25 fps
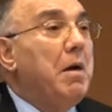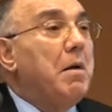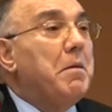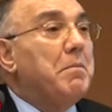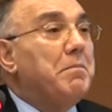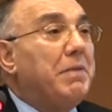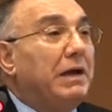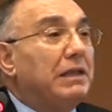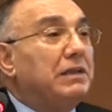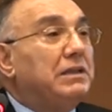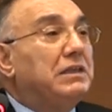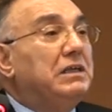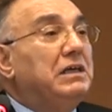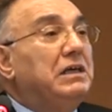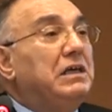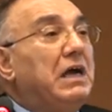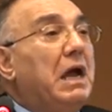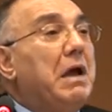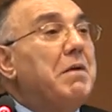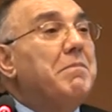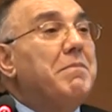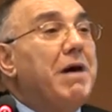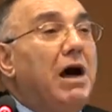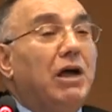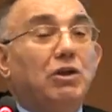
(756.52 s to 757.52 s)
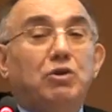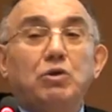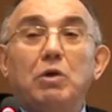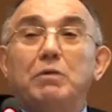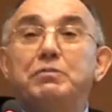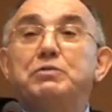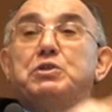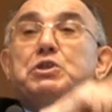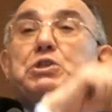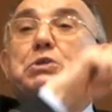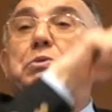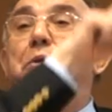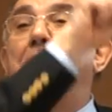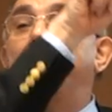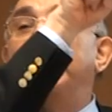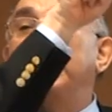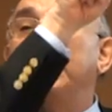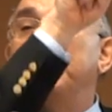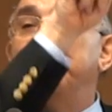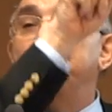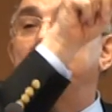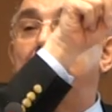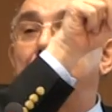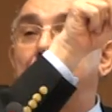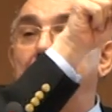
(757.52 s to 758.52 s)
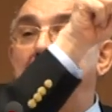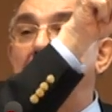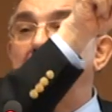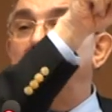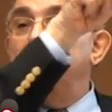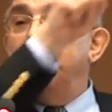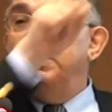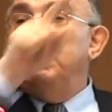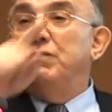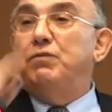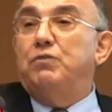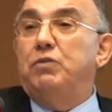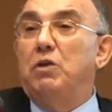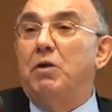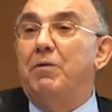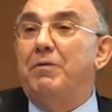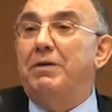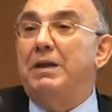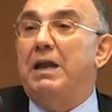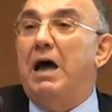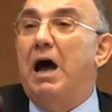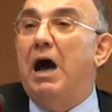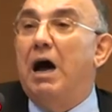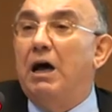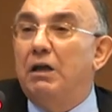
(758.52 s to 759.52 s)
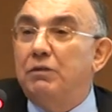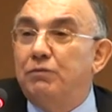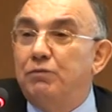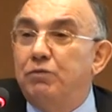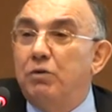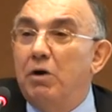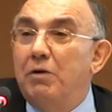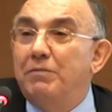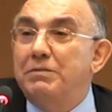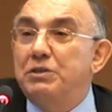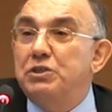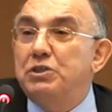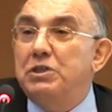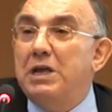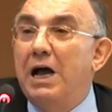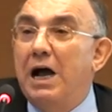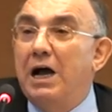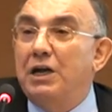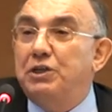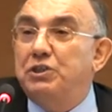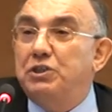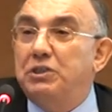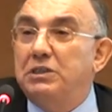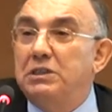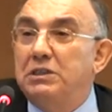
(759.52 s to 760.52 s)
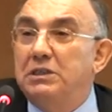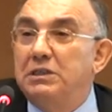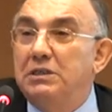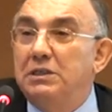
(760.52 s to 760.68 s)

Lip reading: but the amount of swing between inflow and outflow is larger.